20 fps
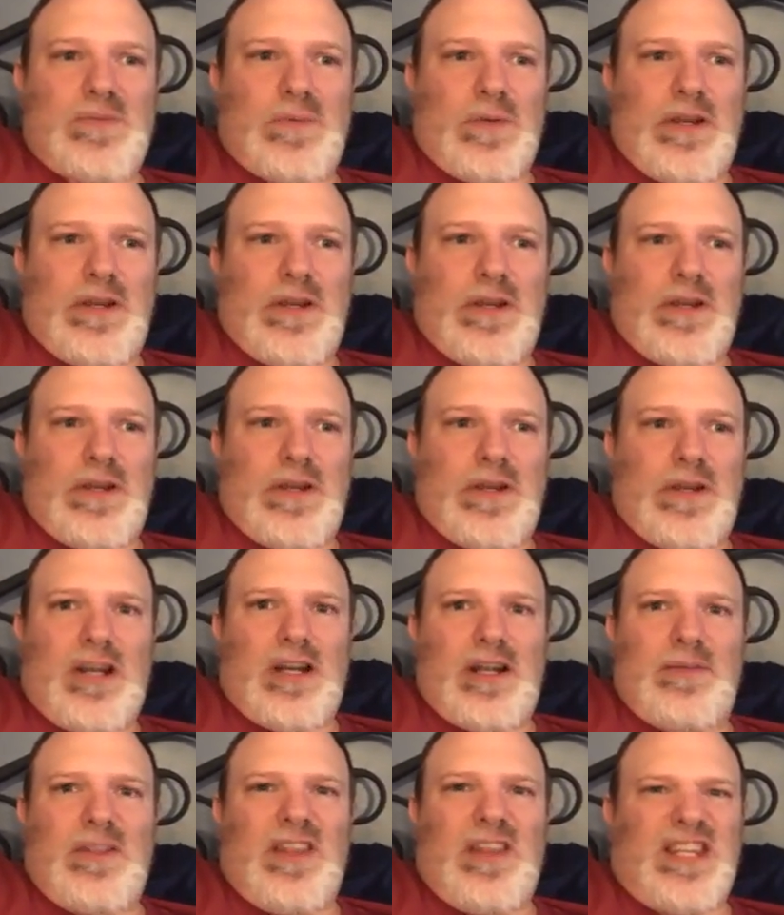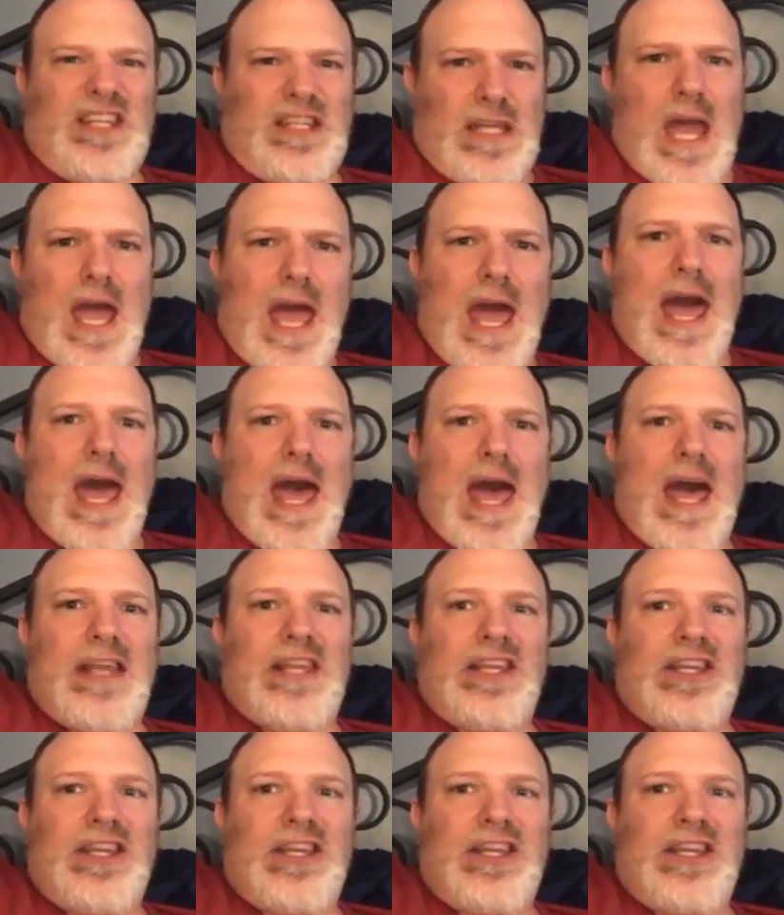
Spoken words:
where you're like cheering, like, yeah,